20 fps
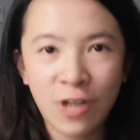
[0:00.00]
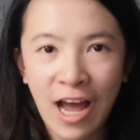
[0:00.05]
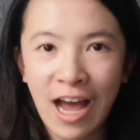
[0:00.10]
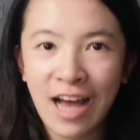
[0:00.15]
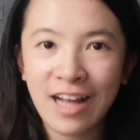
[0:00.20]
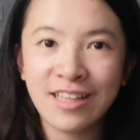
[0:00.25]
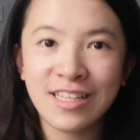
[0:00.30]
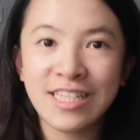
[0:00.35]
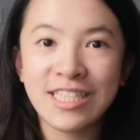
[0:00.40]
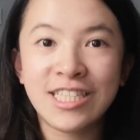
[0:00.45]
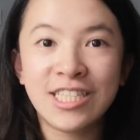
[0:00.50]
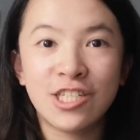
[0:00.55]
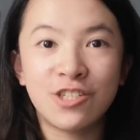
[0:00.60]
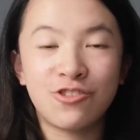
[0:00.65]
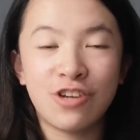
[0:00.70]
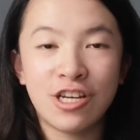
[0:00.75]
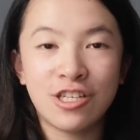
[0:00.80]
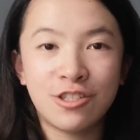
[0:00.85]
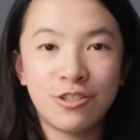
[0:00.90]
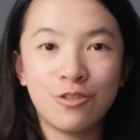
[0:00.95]
highly
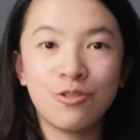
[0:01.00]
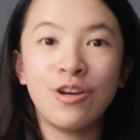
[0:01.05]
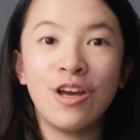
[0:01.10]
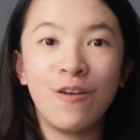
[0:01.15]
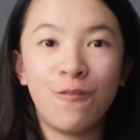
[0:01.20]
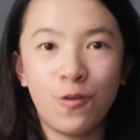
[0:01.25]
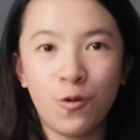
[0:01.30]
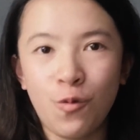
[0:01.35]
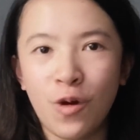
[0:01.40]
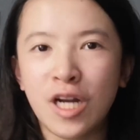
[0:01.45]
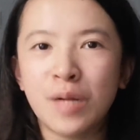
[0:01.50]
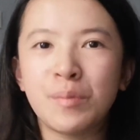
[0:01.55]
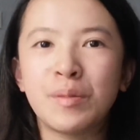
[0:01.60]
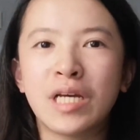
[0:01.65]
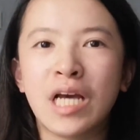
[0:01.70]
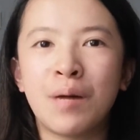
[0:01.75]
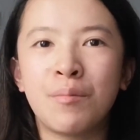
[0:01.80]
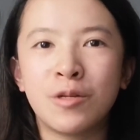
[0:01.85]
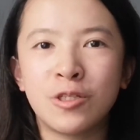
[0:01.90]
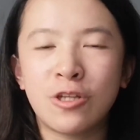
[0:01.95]
suggest you, if you want to
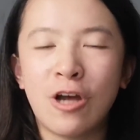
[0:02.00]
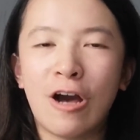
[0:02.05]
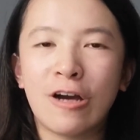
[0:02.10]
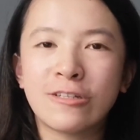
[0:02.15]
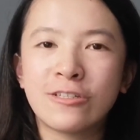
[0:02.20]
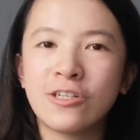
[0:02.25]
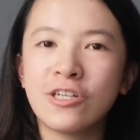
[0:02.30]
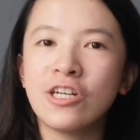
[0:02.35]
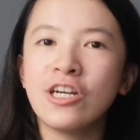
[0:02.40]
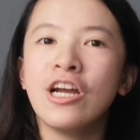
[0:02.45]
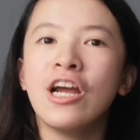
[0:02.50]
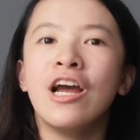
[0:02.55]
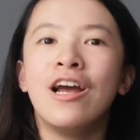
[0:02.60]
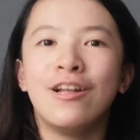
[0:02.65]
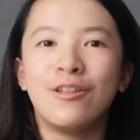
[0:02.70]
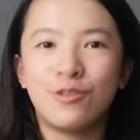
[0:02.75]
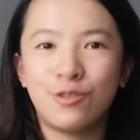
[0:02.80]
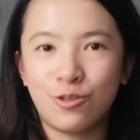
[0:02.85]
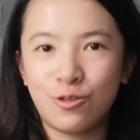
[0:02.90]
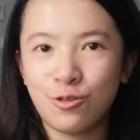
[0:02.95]
become a doctor,
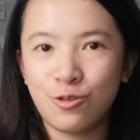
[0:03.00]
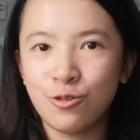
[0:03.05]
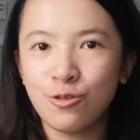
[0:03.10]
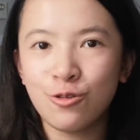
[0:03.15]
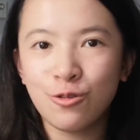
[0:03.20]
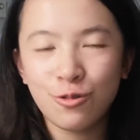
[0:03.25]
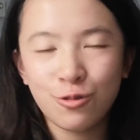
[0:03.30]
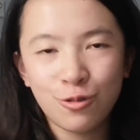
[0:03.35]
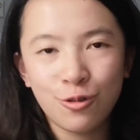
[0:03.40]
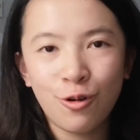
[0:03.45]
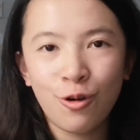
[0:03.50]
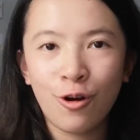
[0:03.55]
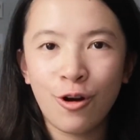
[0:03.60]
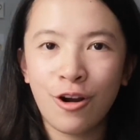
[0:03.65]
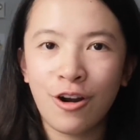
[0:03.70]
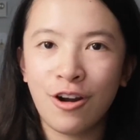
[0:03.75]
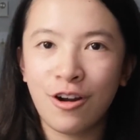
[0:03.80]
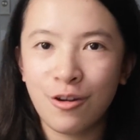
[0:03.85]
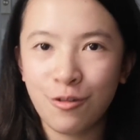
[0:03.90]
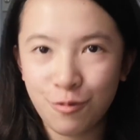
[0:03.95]
do
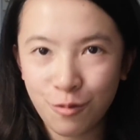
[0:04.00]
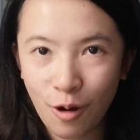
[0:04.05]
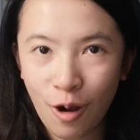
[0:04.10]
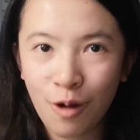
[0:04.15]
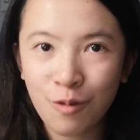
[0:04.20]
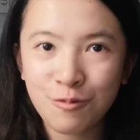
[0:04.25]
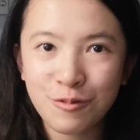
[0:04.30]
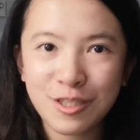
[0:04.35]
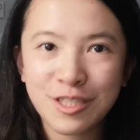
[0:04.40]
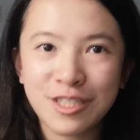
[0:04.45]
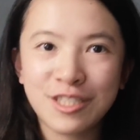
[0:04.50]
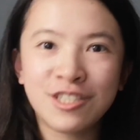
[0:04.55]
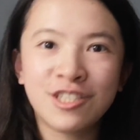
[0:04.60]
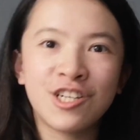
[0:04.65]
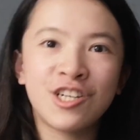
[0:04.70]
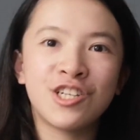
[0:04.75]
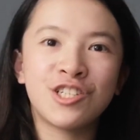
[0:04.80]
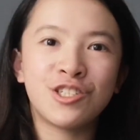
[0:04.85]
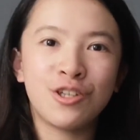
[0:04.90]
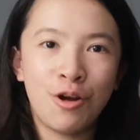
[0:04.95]
your own
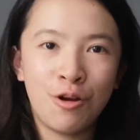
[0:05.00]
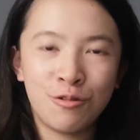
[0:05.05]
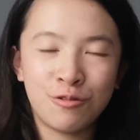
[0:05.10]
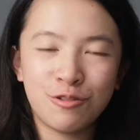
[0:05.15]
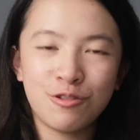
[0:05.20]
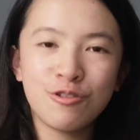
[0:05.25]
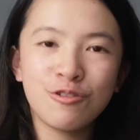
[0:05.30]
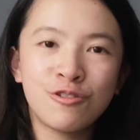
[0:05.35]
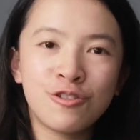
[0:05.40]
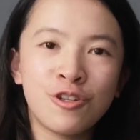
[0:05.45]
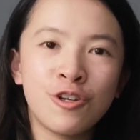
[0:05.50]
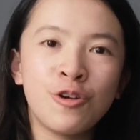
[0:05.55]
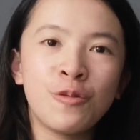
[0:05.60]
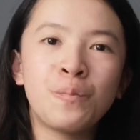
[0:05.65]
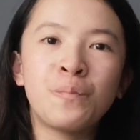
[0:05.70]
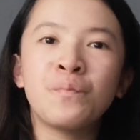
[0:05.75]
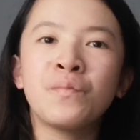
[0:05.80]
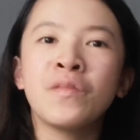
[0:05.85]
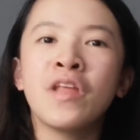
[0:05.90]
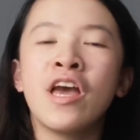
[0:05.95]
research on YouTube.
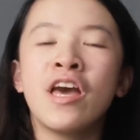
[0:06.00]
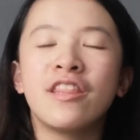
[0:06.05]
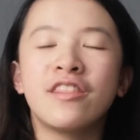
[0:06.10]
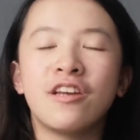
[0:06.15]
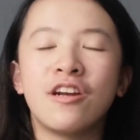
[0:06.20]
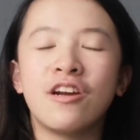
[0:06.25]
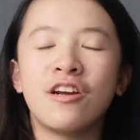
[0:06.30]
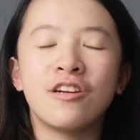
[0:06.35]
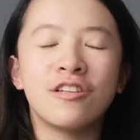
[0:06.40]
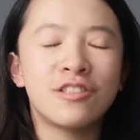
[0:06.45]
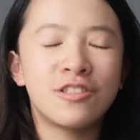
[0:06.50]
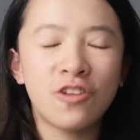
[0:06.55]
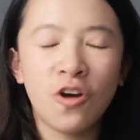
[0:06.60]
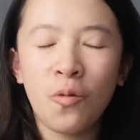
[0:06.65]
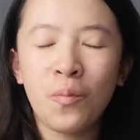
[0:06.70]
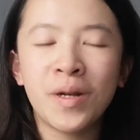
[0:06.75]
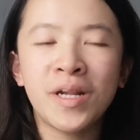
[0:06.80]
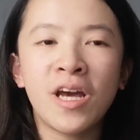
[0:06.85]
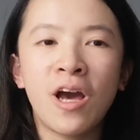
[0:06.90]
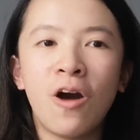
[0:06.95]
There is so
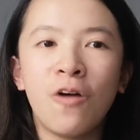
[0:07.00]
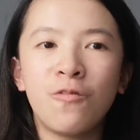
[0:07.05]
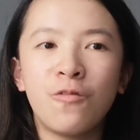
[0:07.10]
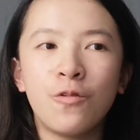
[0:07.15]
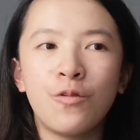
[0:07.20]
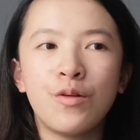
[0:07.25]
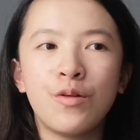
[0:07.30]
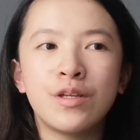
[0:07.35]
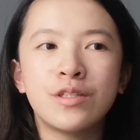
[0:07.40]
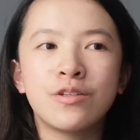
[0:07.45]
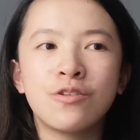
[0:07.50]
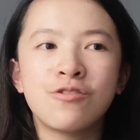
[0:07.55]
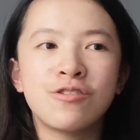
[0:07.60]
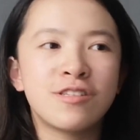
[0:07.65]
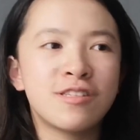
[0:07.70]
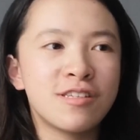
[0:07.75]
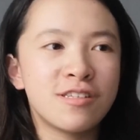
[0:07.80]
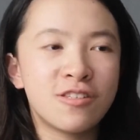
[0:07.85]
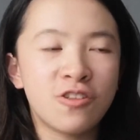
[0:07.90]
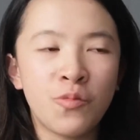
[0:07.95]
many helpful
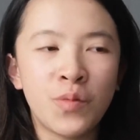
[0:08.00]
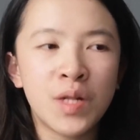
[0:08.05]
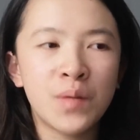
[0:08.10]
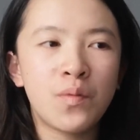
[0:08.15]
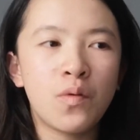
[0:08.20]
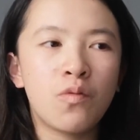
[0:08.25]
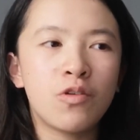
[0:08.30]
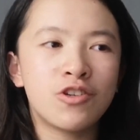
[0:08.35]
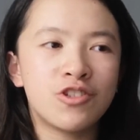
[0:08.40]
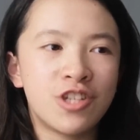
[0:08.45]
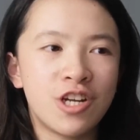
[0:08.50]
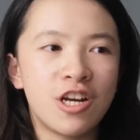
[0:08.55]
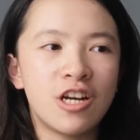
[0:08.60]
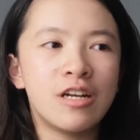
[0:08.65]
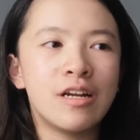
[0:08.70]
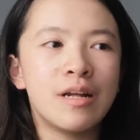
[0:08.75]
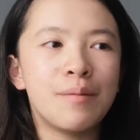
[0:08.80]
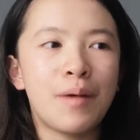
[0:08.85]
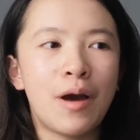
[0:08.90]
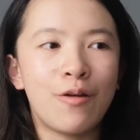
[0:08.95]
resources, so many people
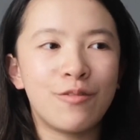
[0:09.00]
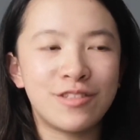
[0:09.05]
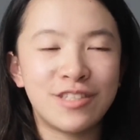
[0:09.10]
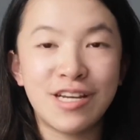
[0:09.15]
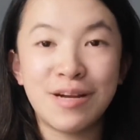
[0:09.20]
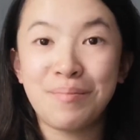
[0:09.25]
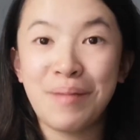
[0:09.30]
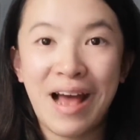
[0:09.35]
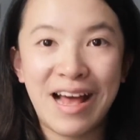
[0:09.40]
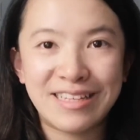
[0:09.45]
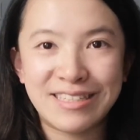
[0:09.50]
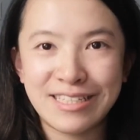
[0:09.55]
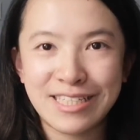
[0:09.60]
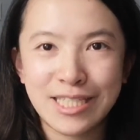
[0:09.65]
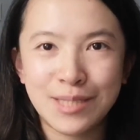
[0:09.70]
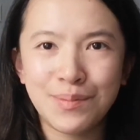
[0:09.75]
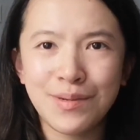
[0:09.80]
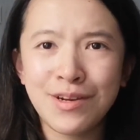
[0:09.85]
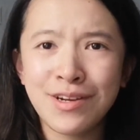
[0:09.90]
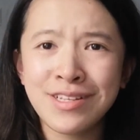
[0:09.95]
shared about their past
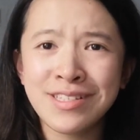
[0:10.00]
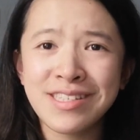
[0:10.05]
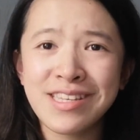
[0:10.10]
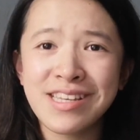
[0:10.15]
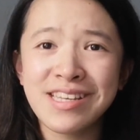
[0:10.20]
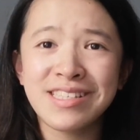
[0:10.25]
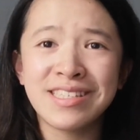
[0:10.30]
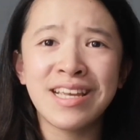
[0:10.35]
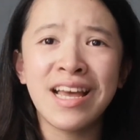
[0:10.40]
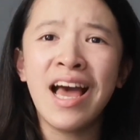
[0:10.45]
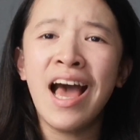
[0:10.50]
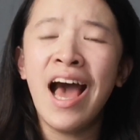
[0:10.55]
experiences.